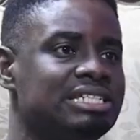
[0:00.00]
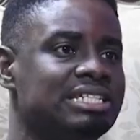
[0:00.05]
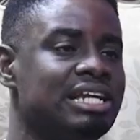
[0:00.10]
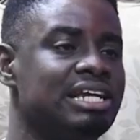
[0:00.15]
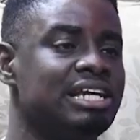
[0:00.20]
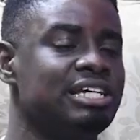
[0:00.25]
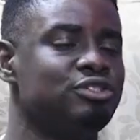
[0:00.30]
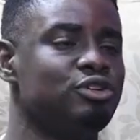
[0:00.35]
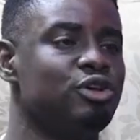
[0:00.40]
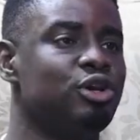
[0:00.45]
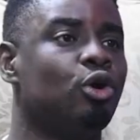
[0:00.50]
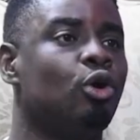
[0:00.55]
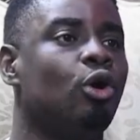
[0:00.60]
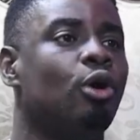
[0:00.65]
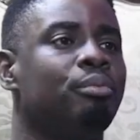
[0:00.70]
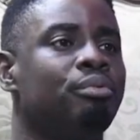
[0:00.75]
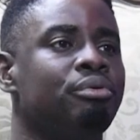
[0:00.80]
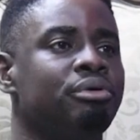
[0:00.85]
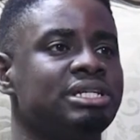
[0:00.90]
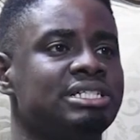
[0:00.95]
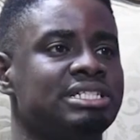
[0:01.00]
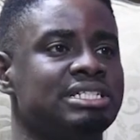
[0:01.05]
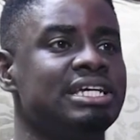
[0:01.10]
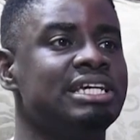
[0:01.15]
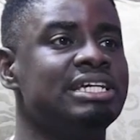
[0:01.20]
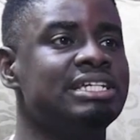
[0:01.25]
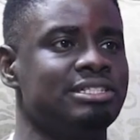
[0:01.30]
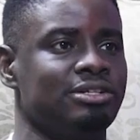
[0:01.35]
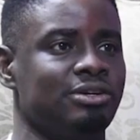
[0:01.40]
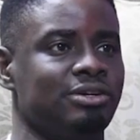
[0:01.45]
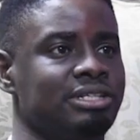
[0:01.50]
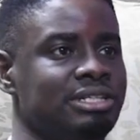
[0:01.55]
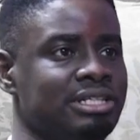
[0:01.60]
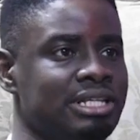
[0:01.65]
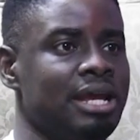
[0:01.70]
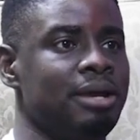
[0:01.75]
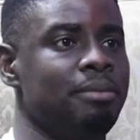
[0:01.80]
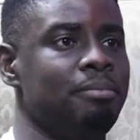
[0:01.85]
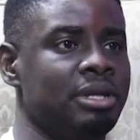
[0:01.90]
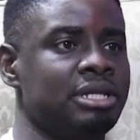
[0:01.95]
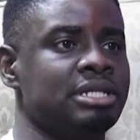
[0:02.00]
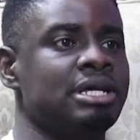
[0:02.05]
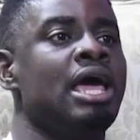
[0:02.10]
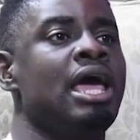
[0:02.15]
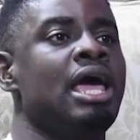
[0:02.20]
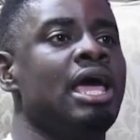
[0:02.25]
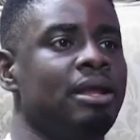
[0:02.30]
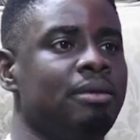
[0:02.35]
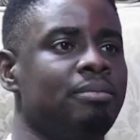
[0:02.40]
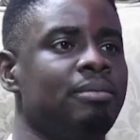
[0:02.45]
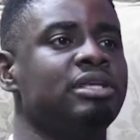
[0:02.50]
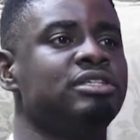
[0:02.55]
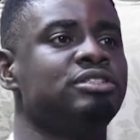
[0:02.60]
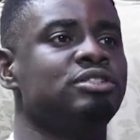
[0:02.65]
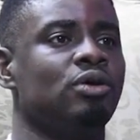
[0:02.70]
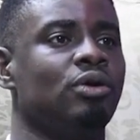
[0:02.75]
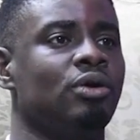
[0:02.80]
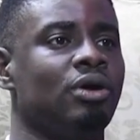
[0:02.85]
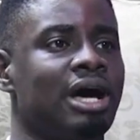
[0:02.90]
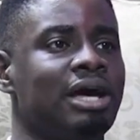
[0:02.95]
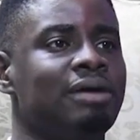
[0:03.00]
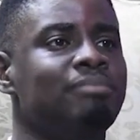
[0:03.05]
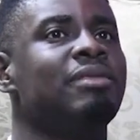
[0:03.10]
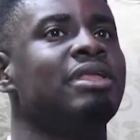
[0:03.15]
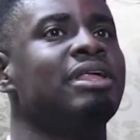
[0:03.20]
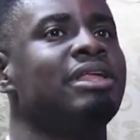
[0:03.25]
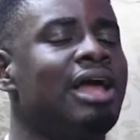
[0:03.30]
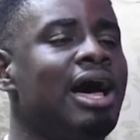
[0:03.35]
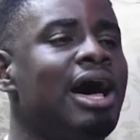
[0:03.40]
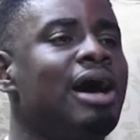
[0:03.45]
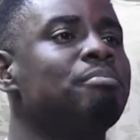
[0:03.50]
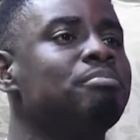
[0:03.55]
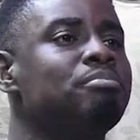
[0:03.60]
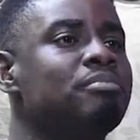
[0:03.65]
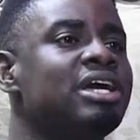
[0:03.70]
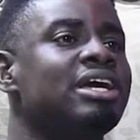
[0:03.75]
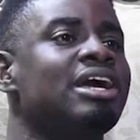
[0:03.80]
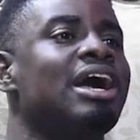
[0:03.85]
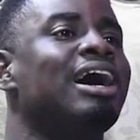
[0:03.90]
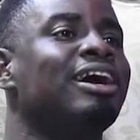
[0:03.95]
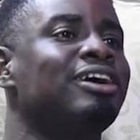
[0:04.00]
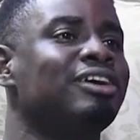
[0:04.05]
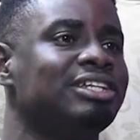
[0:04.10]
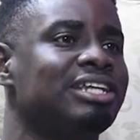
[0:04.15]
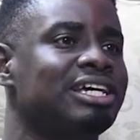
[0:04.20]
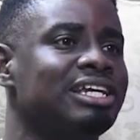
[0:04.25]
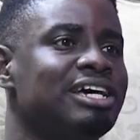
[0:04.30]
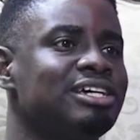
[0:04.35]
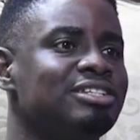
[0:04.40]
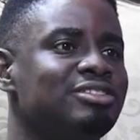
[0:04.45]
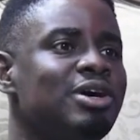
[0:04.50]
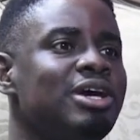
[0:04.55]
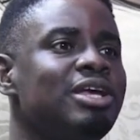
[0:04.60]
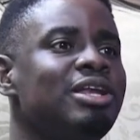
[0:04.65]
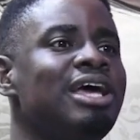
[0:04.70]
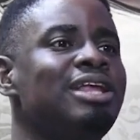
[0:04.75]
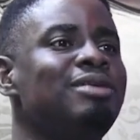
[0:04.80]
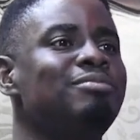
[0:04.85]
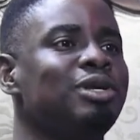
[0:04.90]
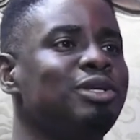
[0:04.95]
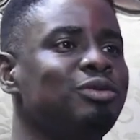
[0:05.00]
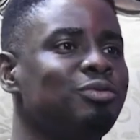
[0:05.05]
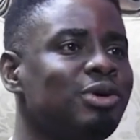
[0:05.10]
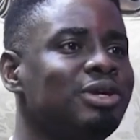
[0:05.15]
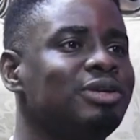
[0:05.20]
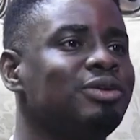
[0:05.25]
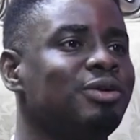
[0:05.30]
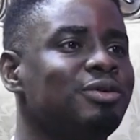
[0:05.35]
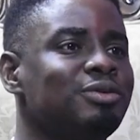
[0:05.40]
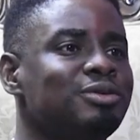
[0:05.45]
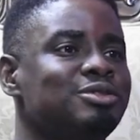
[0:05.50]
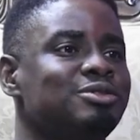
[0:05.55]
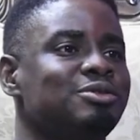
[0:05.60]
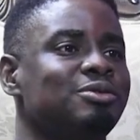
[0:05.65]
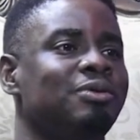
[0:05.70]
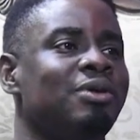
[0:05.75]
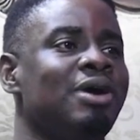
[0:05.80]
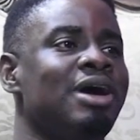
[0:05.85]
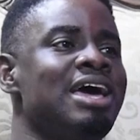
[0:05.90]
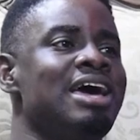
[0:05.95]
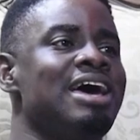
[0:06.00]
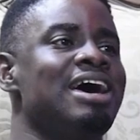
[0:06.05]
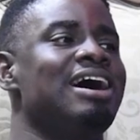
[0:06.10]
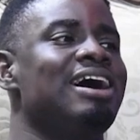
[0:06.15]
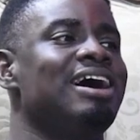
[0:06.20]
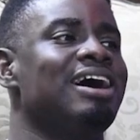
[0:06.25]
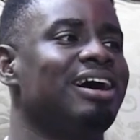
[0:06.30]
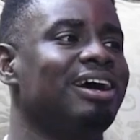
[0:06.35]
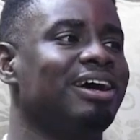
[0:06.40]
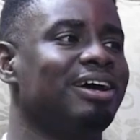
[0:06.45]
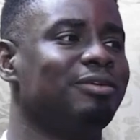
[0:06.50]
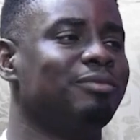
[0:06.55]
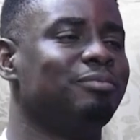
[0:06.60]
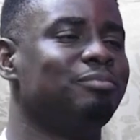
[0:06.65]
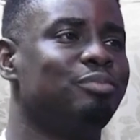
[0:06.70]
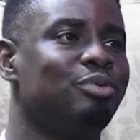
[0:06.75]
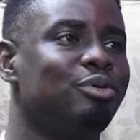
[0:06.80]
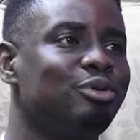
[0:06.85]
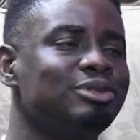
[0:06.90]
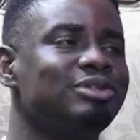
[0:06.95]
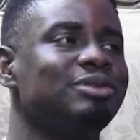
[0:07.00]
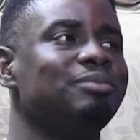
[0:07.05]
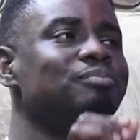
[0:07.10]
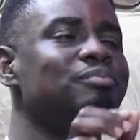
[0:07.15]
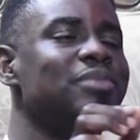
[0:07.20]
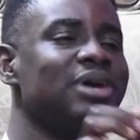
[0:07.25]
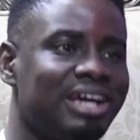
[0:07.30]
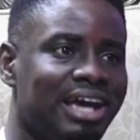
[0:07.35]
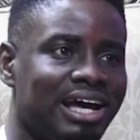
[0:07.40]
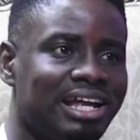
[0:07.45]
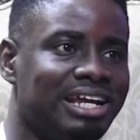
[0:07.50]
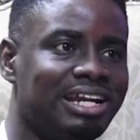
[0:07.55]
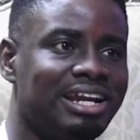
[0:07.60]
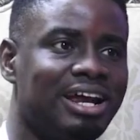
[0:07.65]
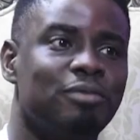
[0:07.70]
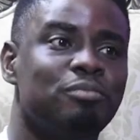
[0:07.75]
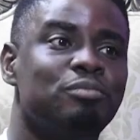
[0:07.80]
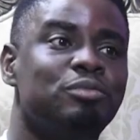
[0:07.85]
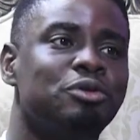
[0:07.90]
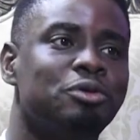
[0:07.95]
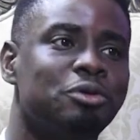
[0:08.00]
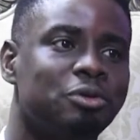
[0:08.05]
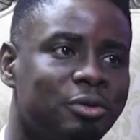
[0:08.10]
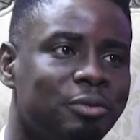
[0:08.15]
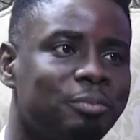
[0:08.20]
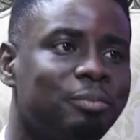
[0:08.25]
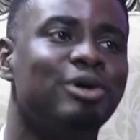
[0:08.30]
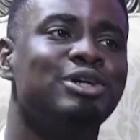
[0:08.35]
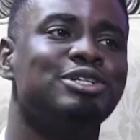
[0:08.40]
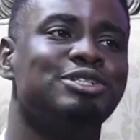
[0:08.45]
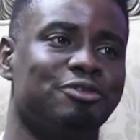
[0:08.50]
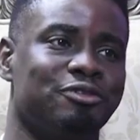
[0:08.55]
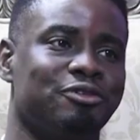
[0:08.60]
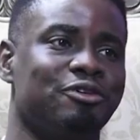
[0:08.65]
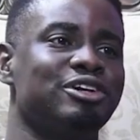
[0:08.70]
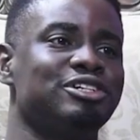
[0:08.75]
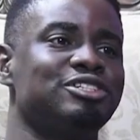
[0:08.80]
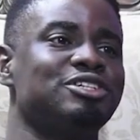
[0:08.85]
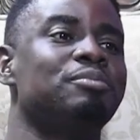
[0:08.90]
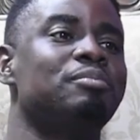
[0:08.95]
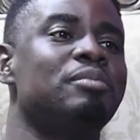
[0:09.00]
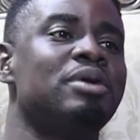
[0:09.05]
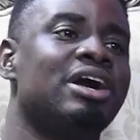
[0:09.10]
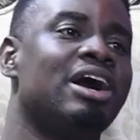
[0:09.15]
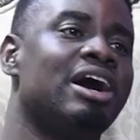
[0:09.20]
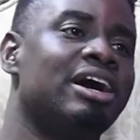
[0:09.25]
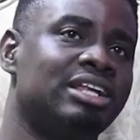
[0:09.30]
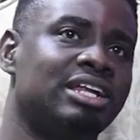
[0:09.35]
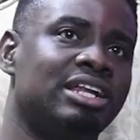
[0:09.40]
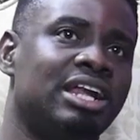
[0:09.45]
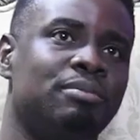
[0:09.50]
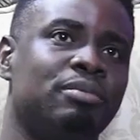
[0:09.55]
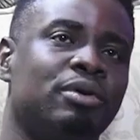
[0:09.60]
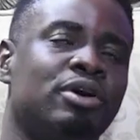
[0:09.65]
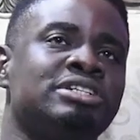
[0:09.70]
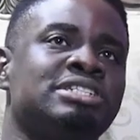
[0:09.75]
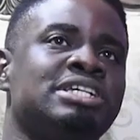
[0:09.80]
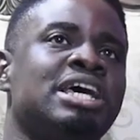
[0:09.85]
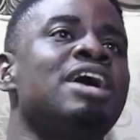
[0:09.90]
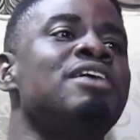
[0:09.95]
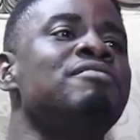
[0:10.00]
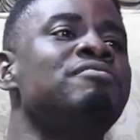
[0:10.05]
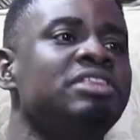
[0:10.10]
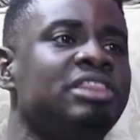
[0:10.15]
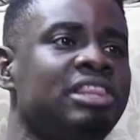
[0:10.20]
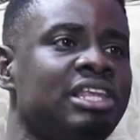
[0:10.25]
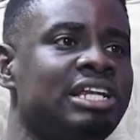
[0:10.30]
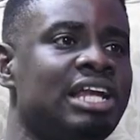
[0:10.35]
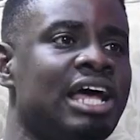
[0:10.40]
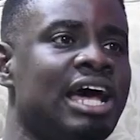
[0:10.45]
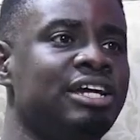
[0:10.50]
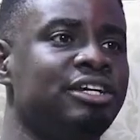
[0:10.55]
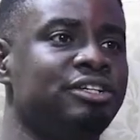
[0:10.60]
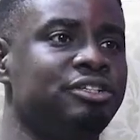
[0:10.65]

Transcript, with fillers: started to incorporate his, his name, name in his well. So and okay. now I'm Gbenga Ayo-Dada. So mm. anybody wants to uh, put Gbenga Dada, no, point of correction, Gbenga mm. because everything so that I